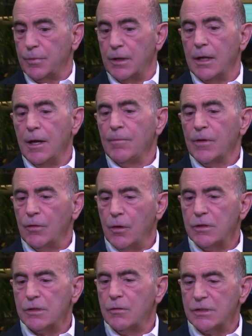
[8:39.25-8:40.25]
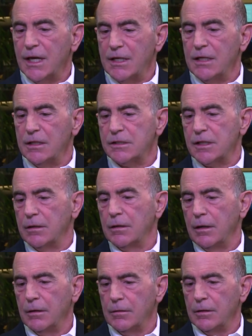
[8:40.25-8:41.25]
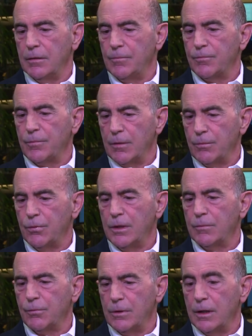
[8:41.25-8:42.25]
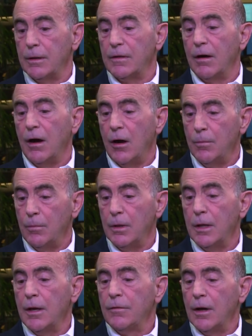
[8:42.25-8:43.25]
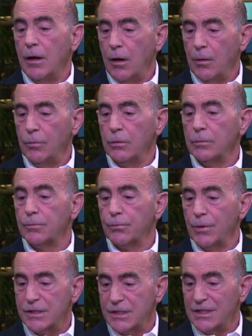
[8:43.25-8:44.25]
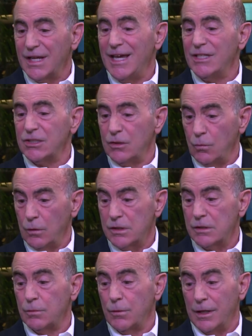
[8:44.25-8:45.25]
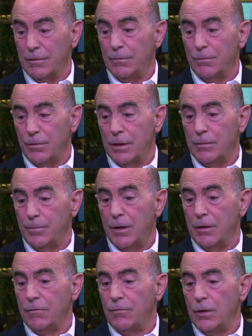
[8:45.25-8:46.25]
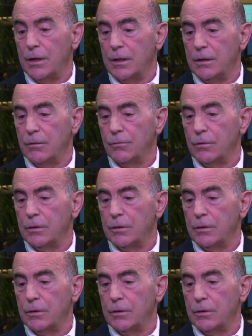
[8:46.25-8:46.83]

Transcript: But those, those ideas are, are uh, the, hum, the humble presentation was part of, part of what uh, mm -hmm.